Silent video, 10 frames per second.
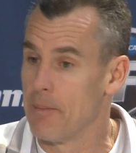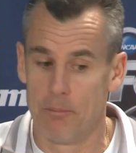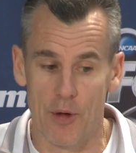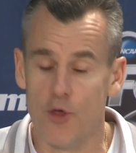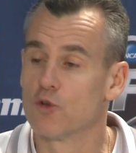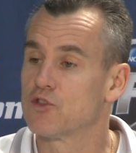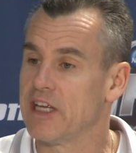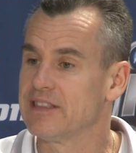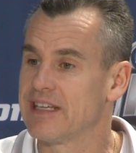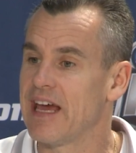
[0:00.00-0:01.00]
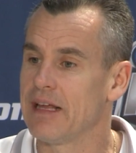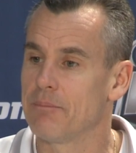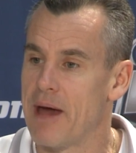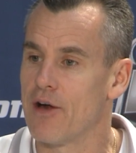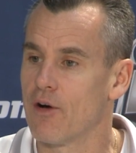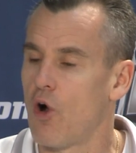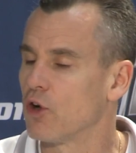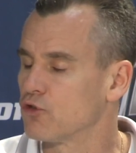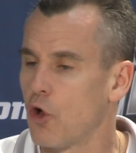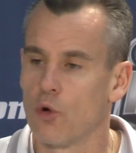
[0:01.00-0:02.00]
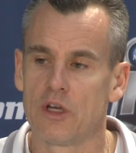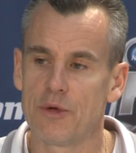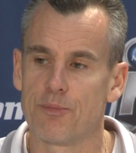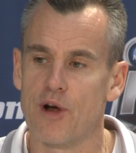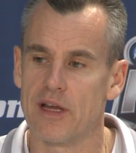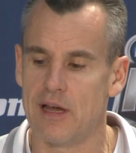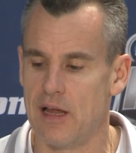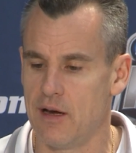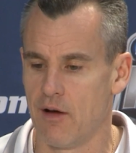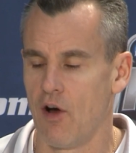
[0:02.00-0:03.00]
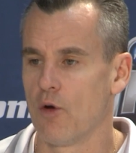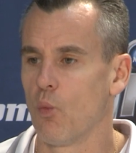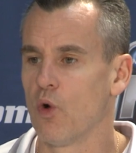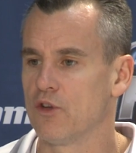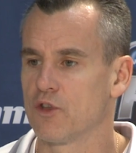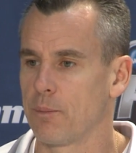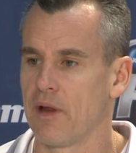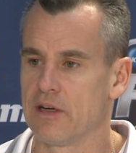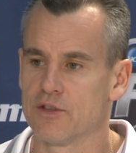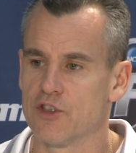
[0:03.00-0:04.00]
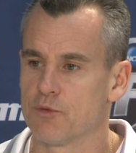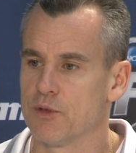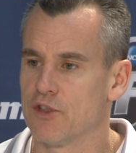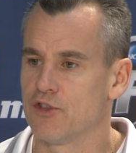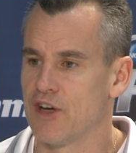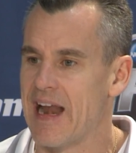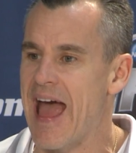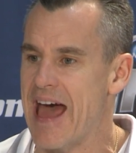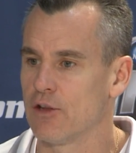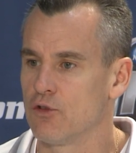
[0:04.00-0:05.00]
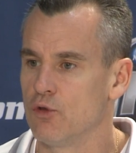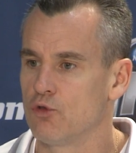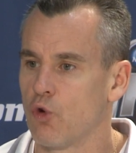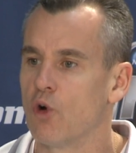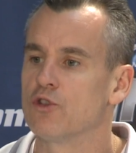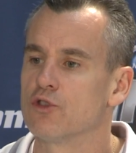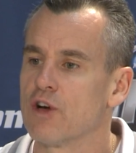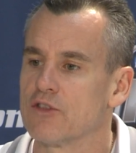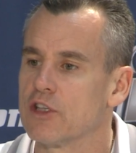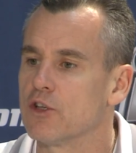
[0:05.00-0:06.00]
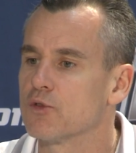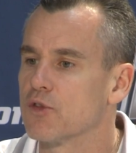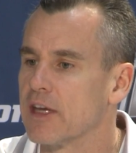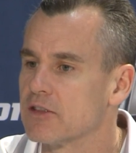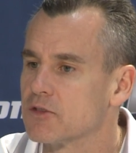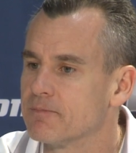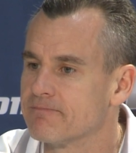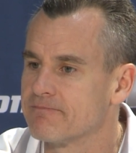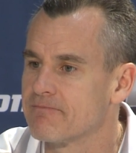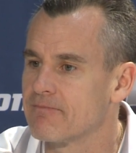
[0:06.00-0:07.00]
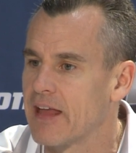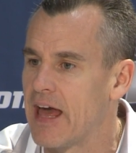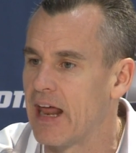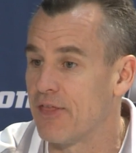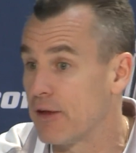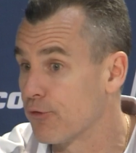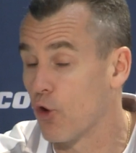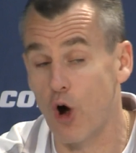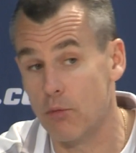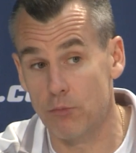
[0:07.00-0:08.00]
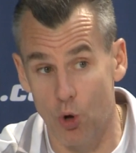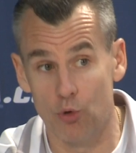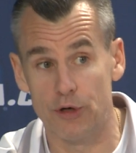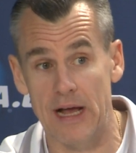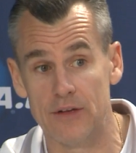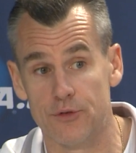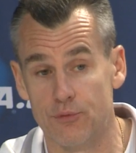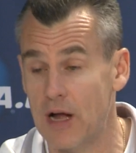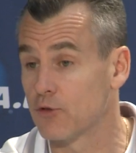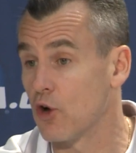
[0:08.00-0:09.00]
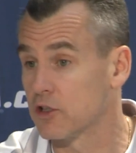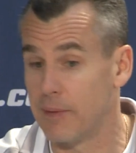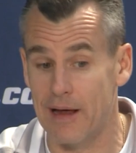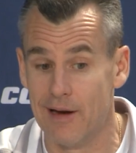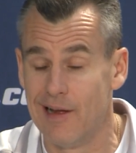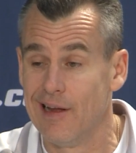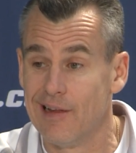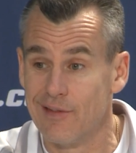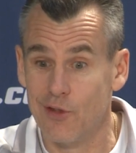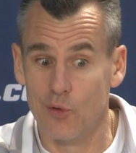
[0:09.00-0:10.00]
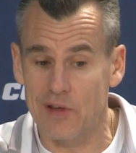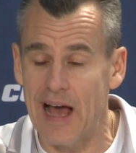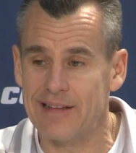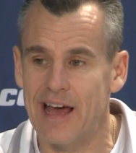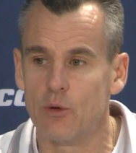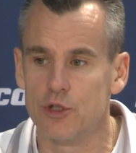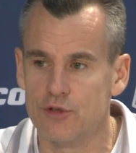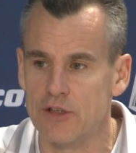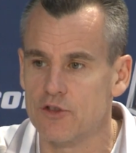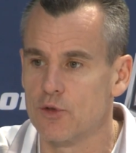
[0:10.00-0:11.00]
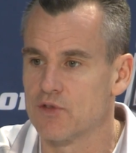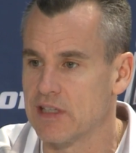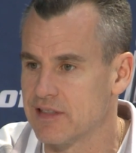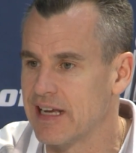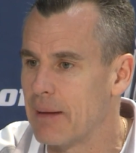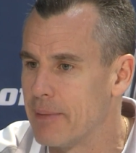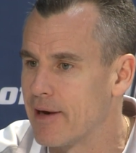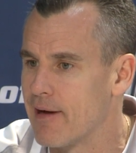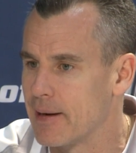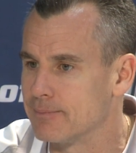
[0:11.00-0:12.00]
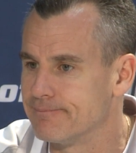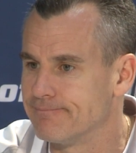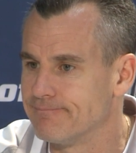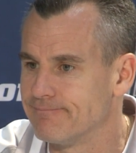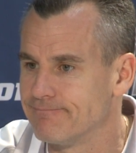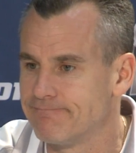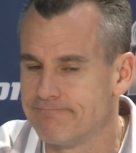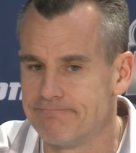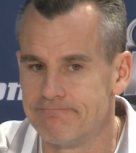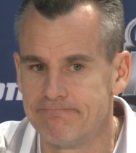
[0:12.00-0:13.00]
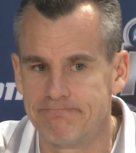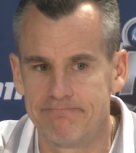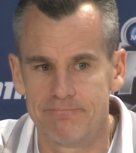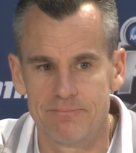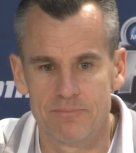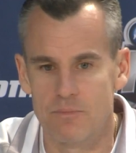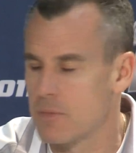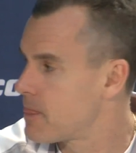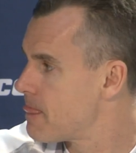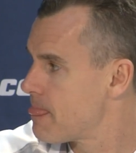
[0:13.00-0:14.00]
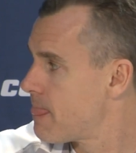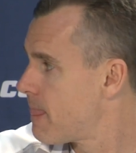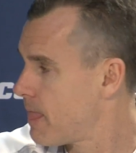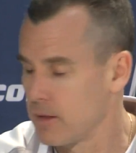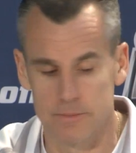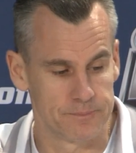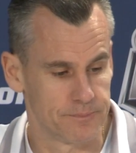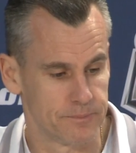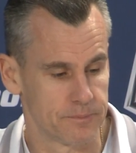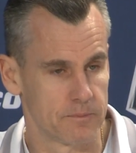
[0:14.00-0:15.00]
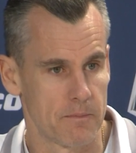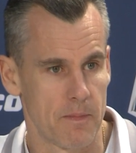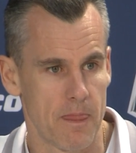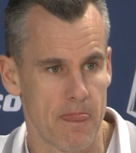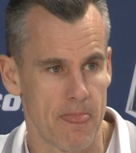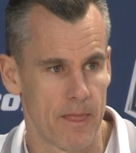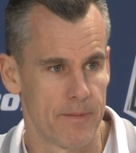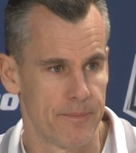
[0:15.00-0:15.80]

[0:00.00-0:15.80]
but those things getting better are totally predicated on what is the player's disposition attitude towards addressing those things. And I think for our older guys, as Ron talked about, those guys had to address those things and they got better at them. We'd like to welcome to the interview room at this time student athletes from